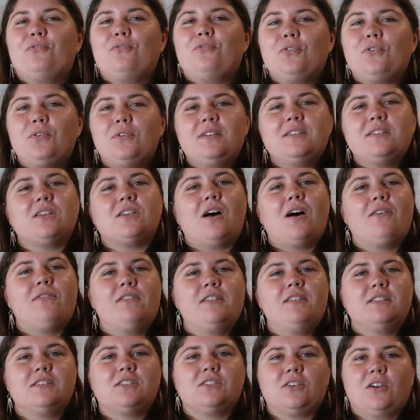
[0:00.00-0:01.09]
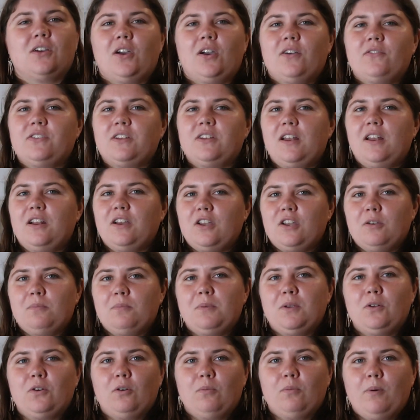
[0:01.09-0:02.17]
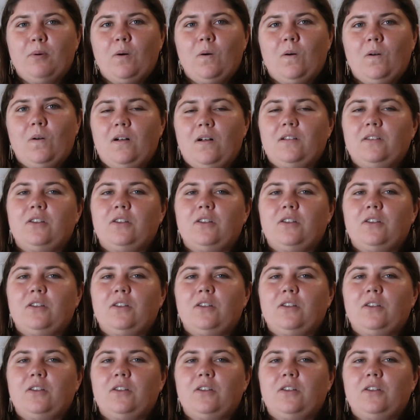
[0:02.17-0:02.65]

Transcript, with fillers: food is often served in a communal bowl,